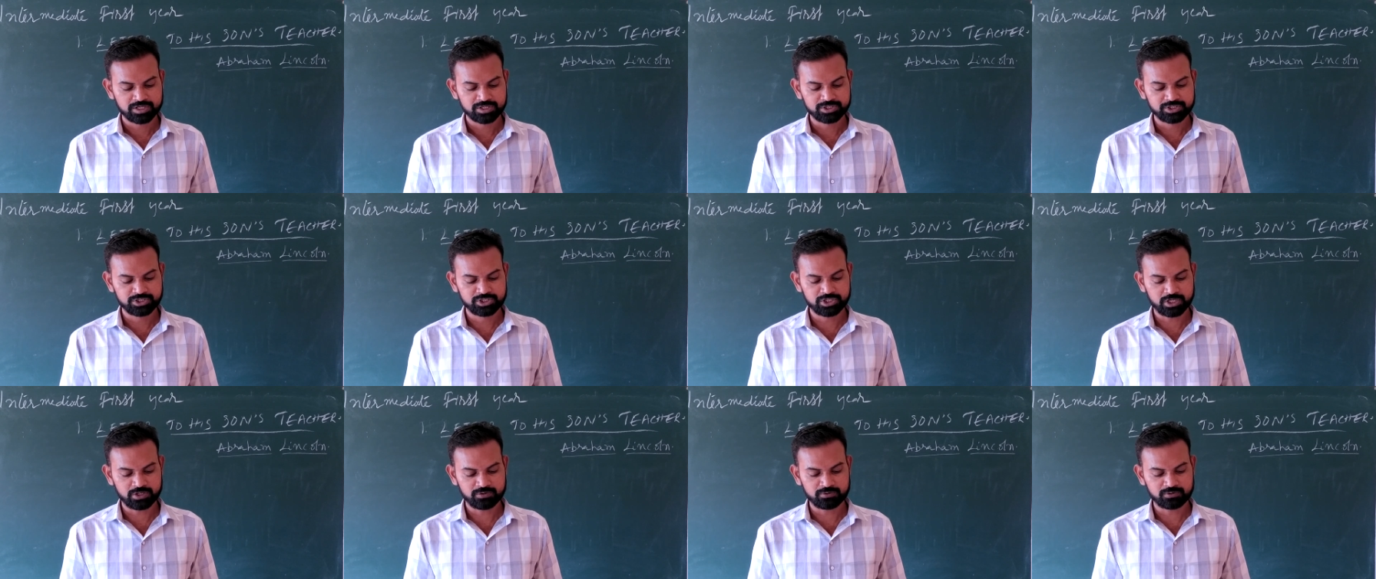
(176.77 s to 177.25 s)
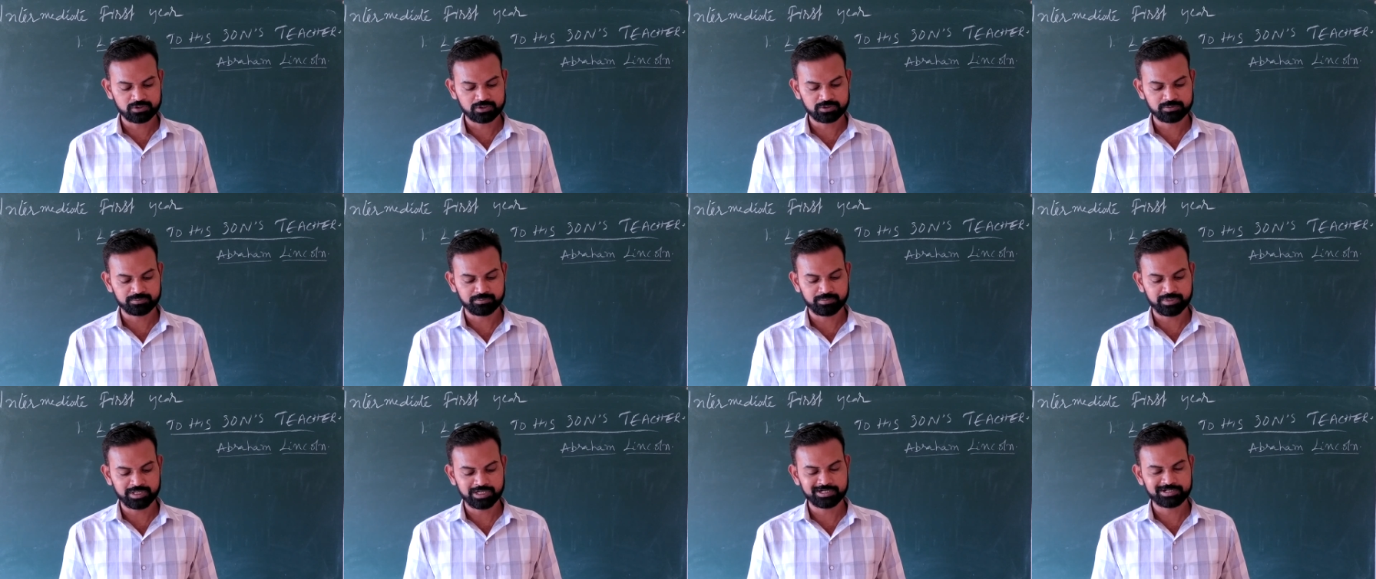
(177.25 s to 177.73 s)
shrewd
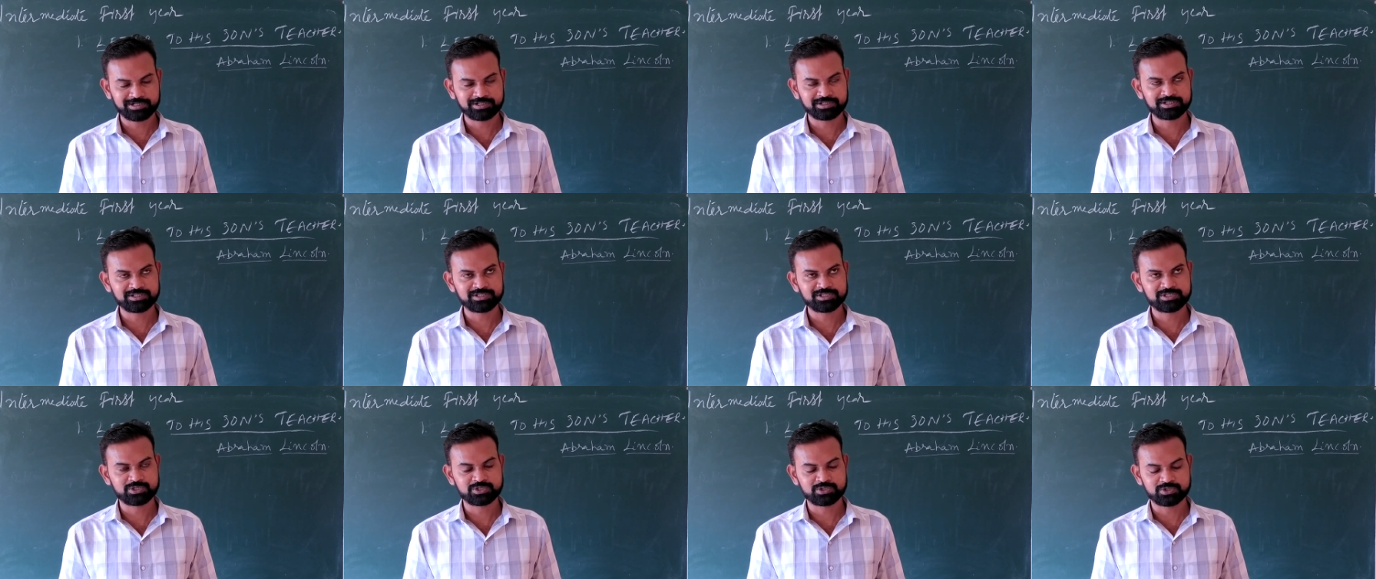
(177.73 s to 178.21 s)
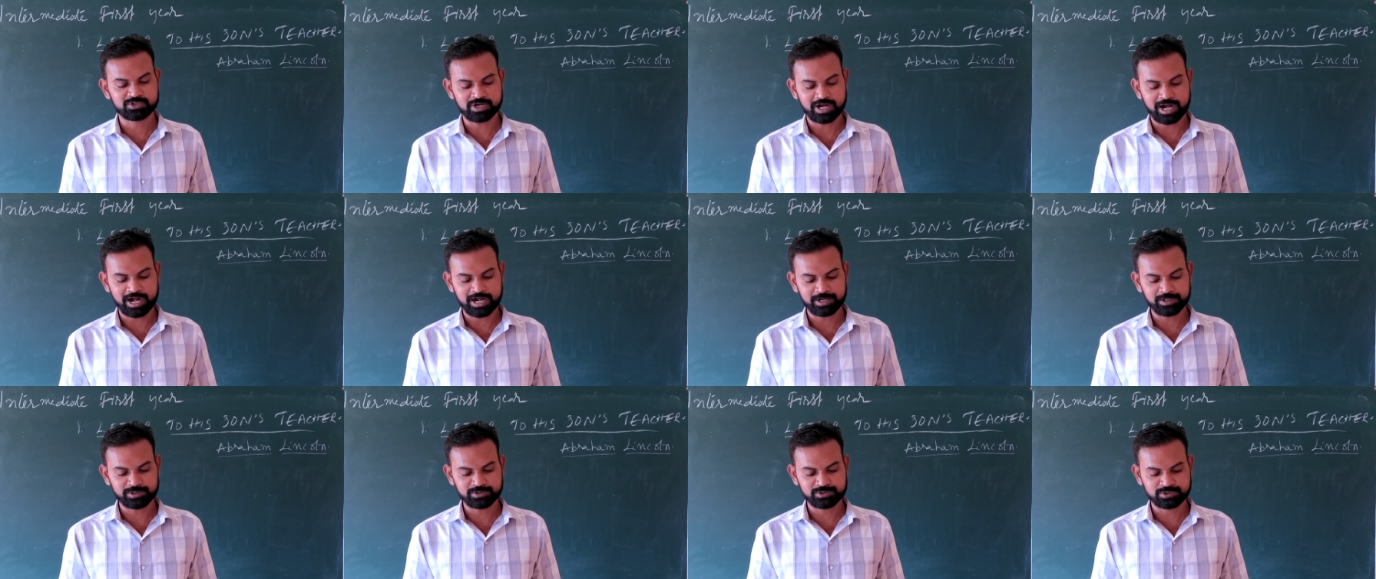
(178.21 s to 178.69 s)
military
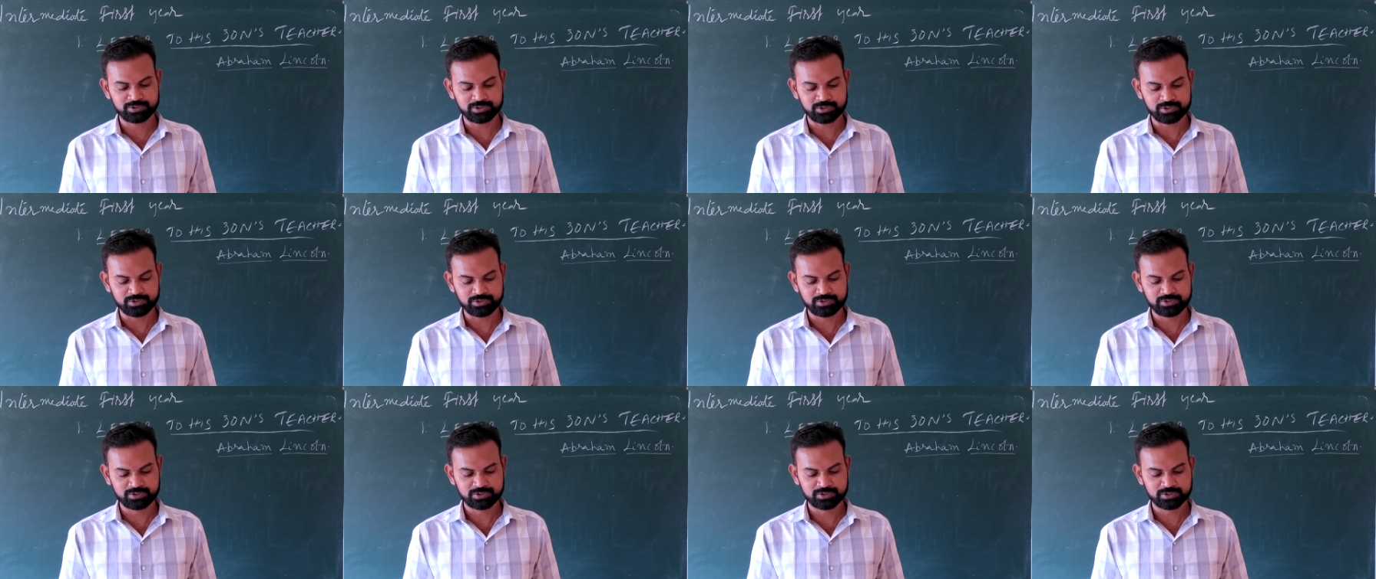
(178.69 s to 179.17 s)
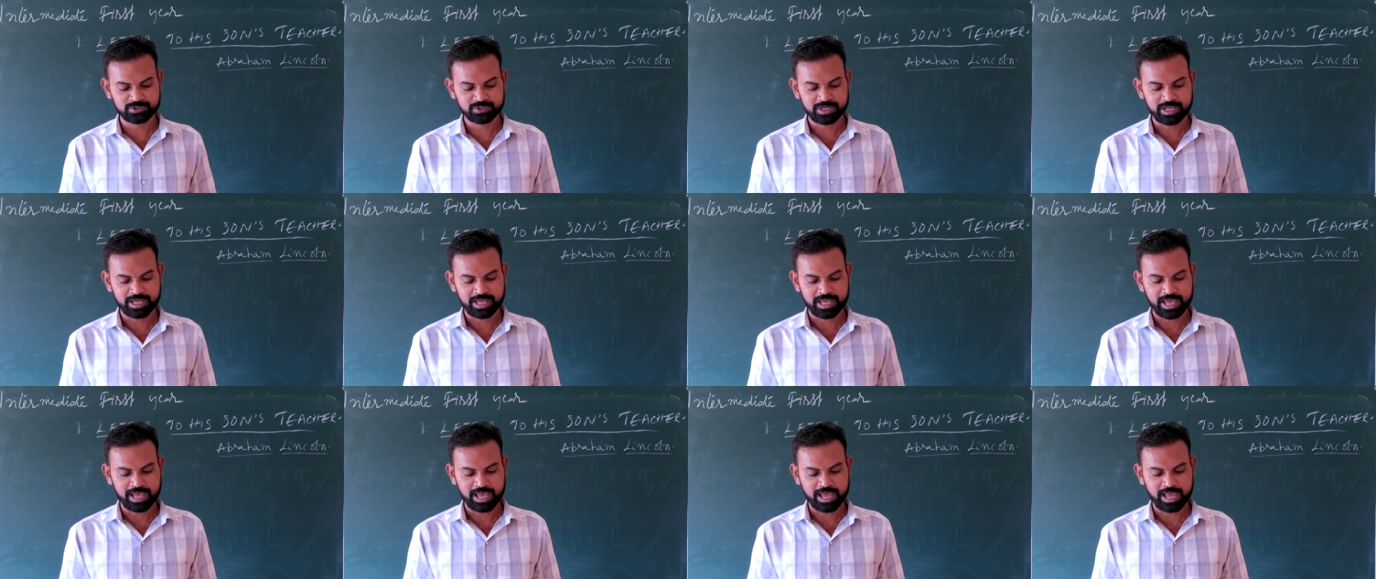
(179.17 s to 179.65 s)

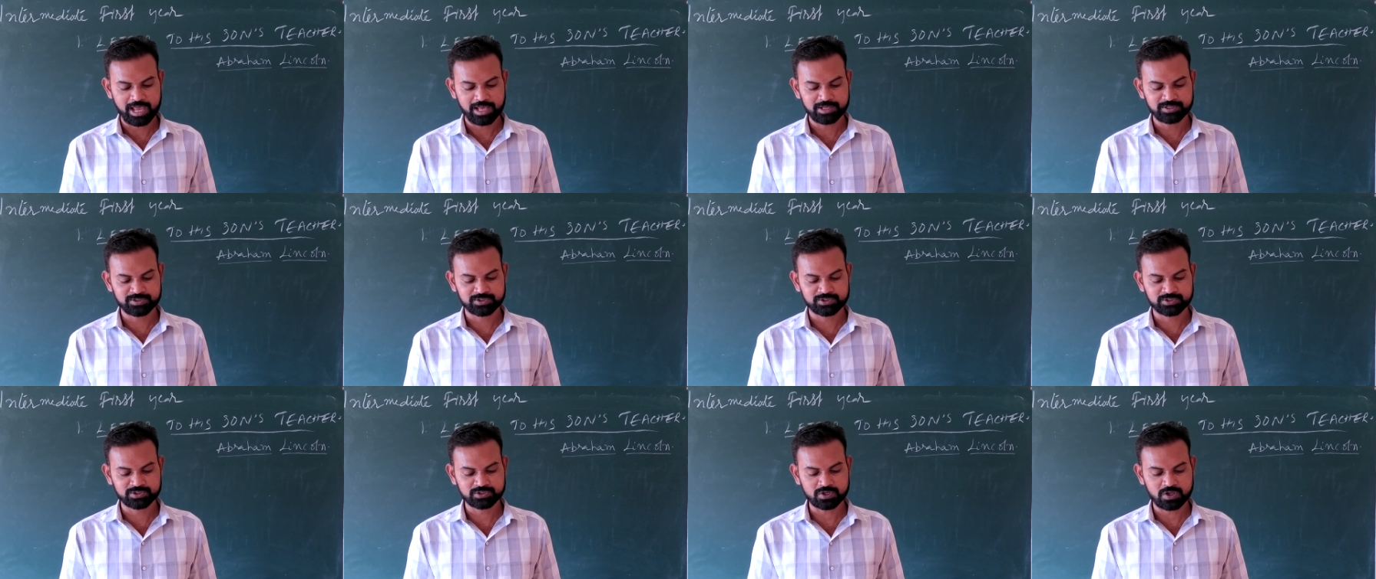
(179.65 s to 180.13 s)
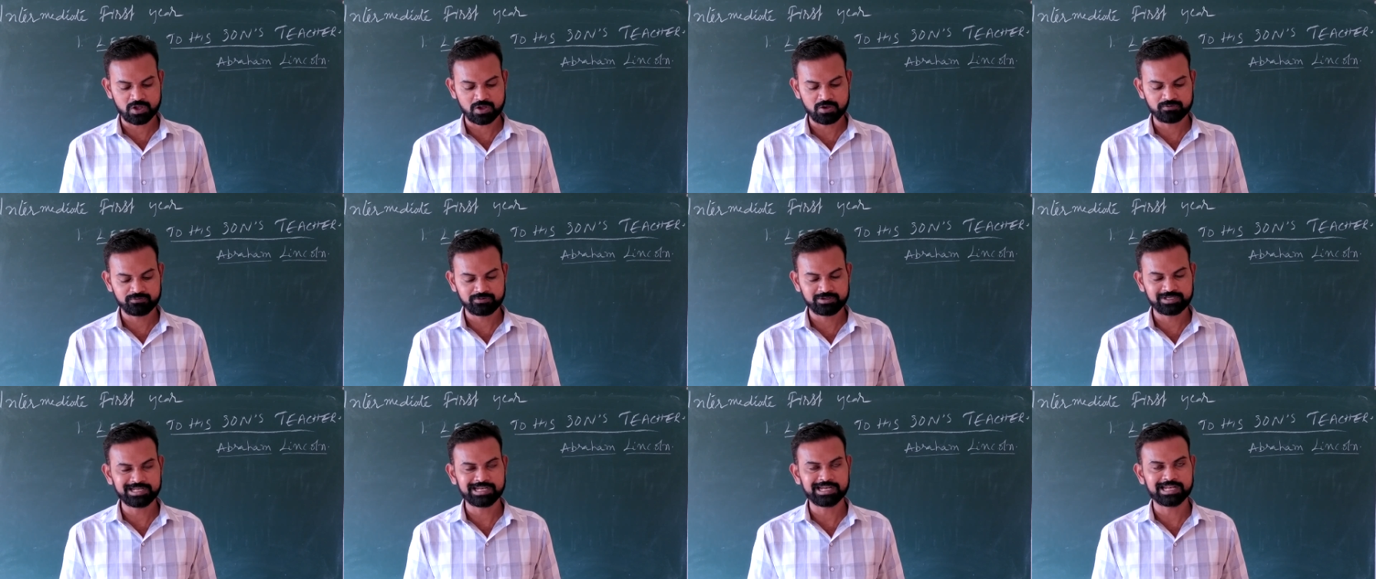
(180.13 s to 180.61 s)
strategist, a
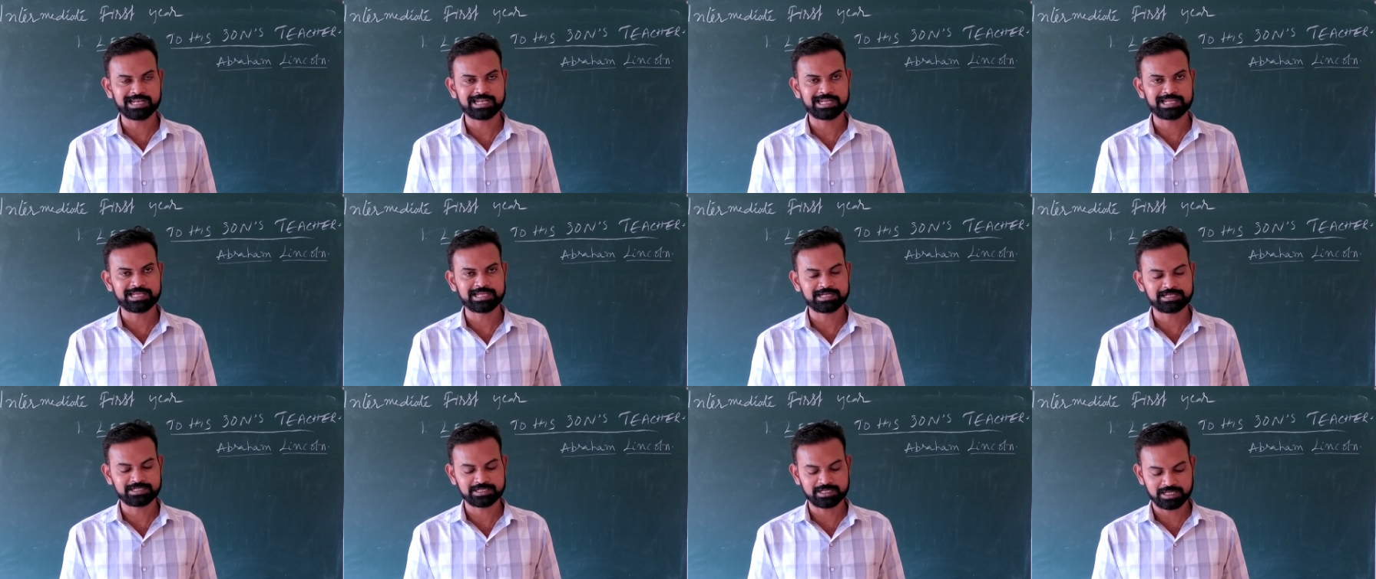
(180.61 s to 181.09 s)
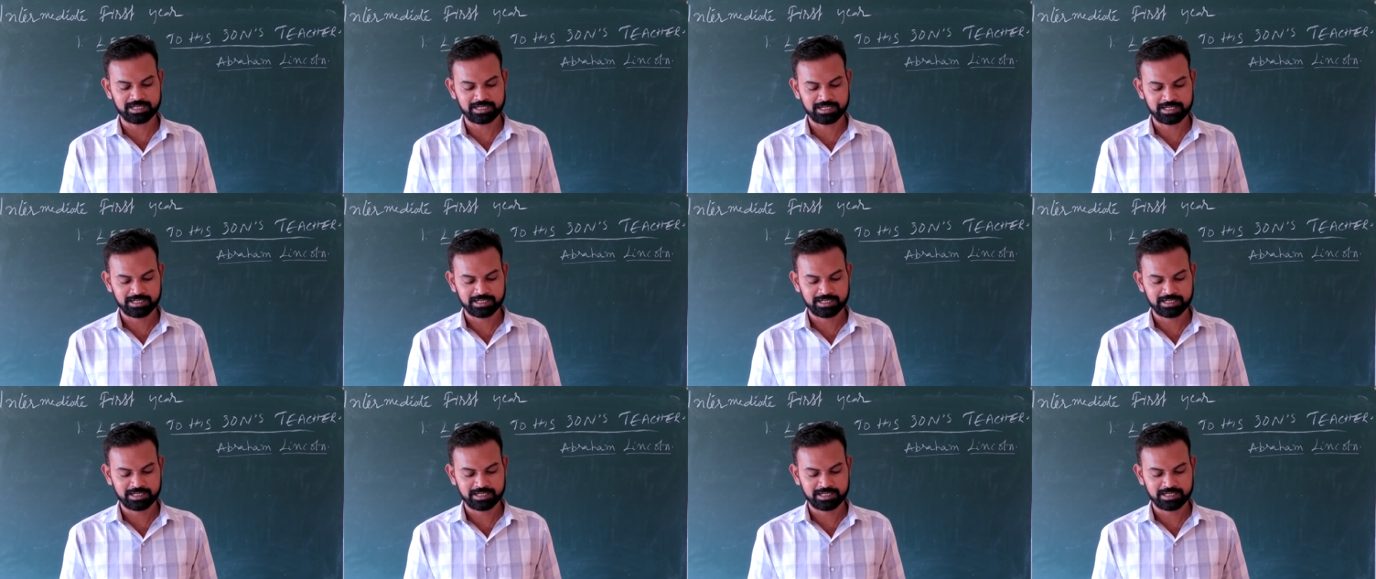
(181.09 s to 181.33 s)
savvy leader.